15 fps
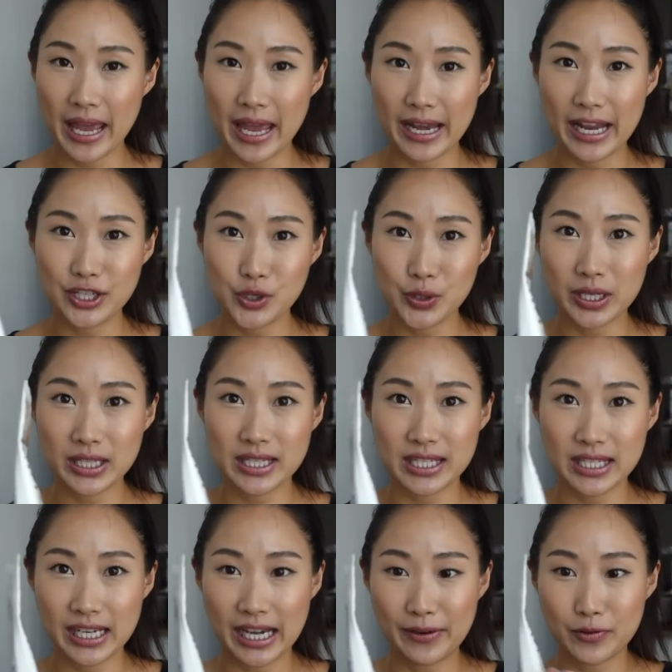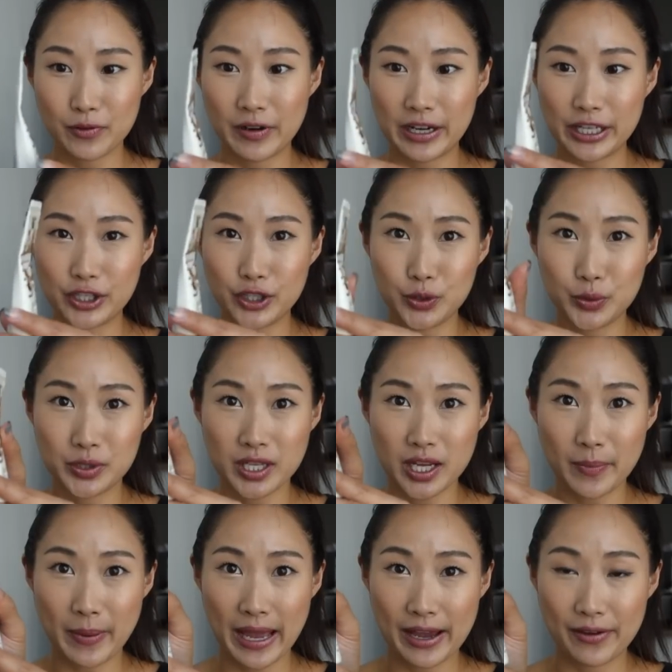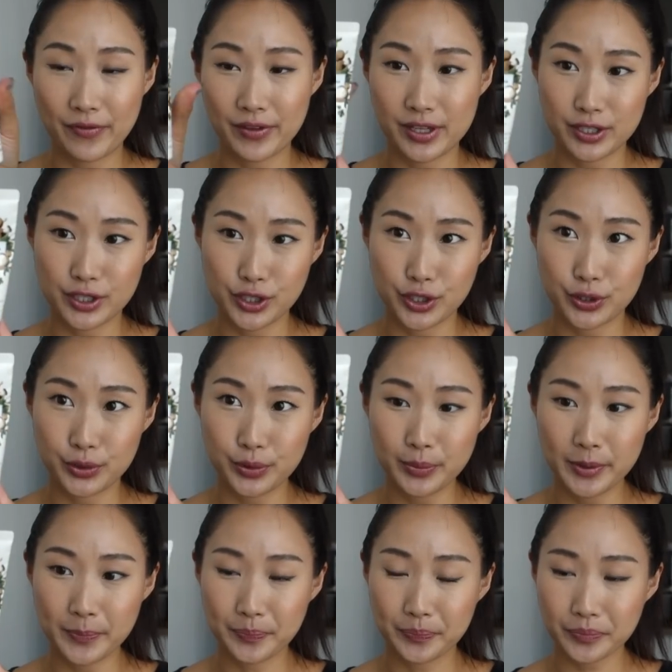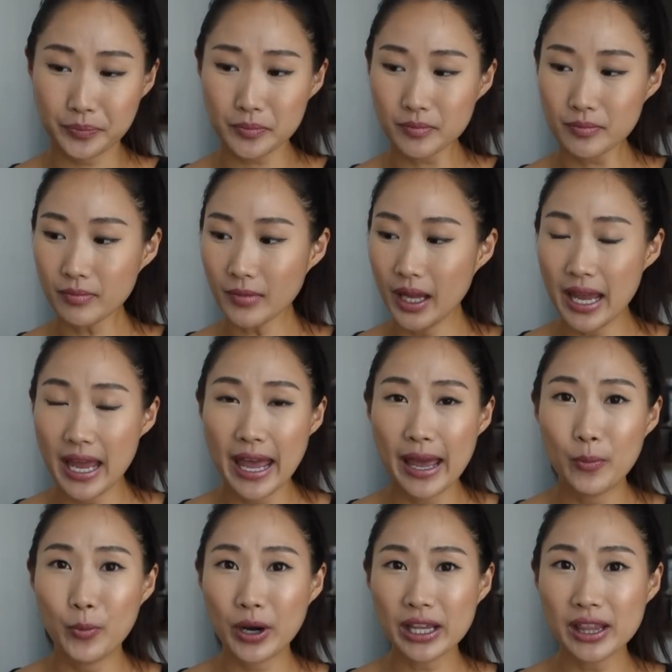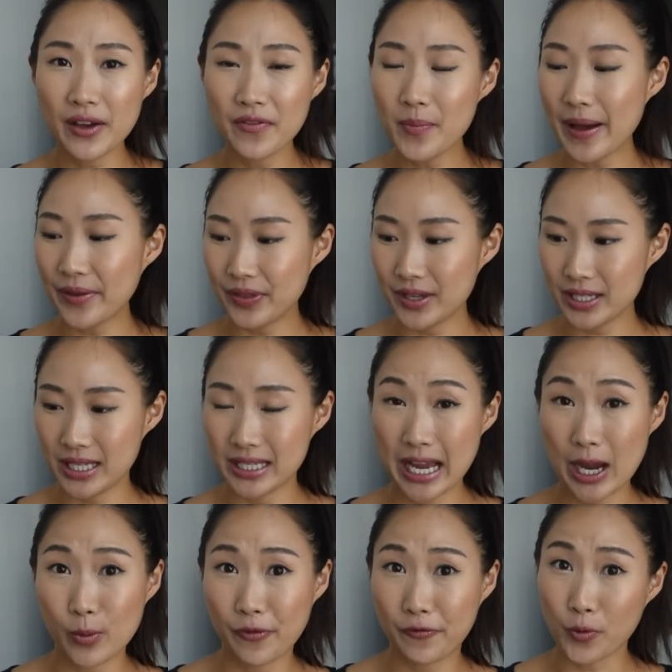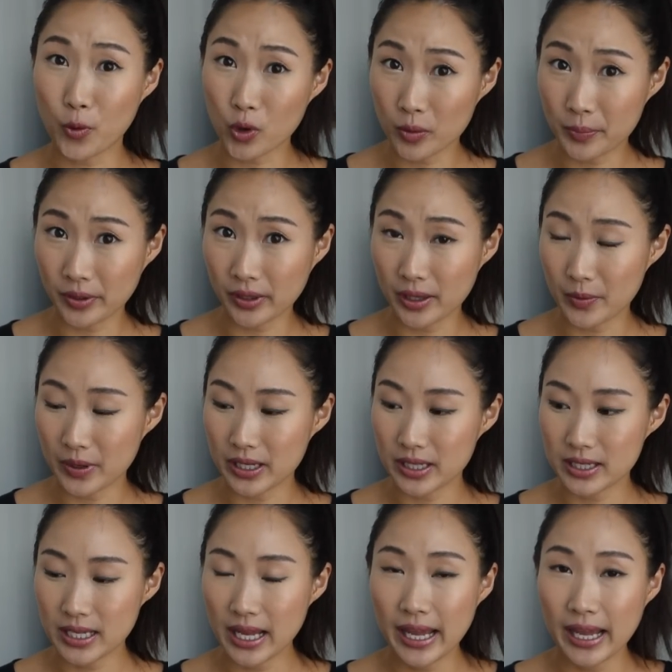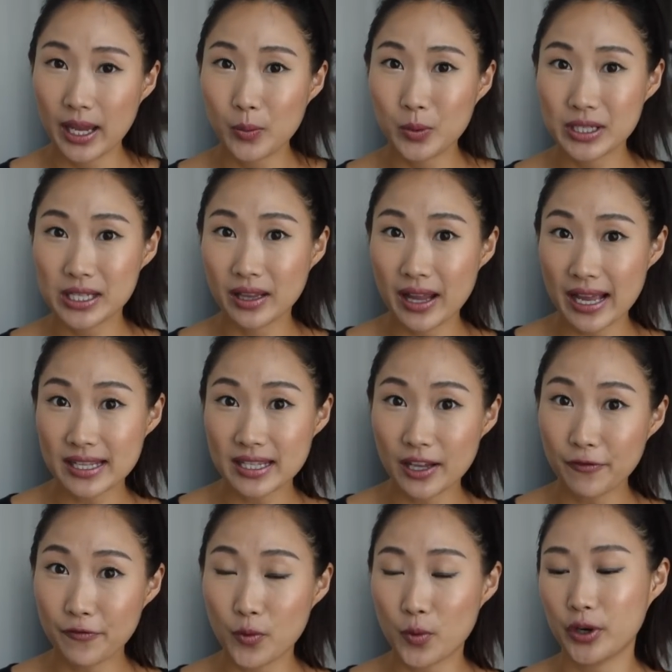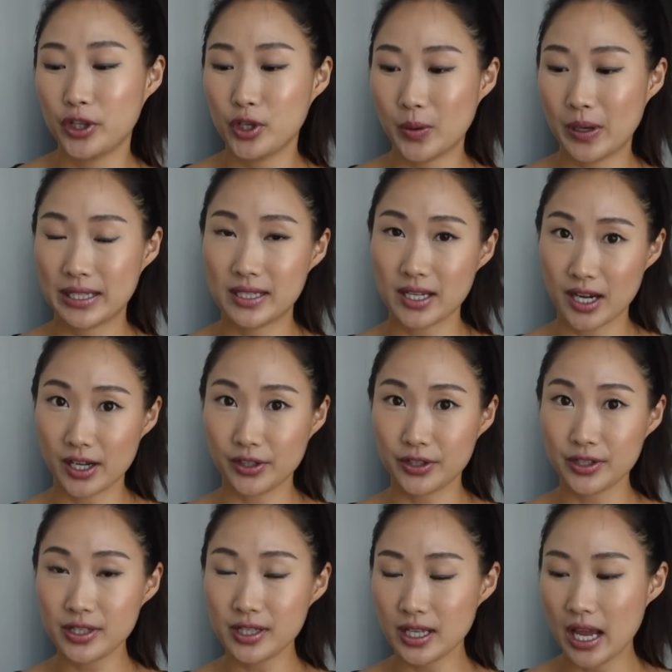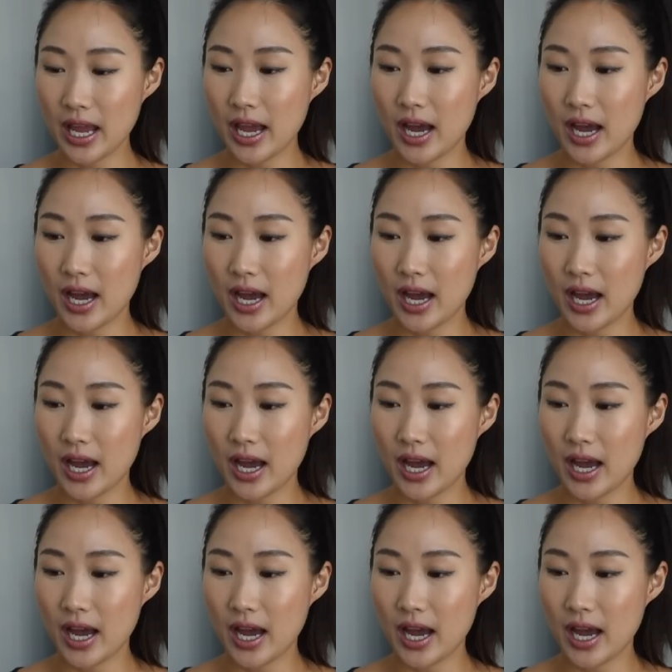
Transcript: And as you can see, I've already used up half of this tube. And what I love about this is how affordable it was. It was less than $4 US.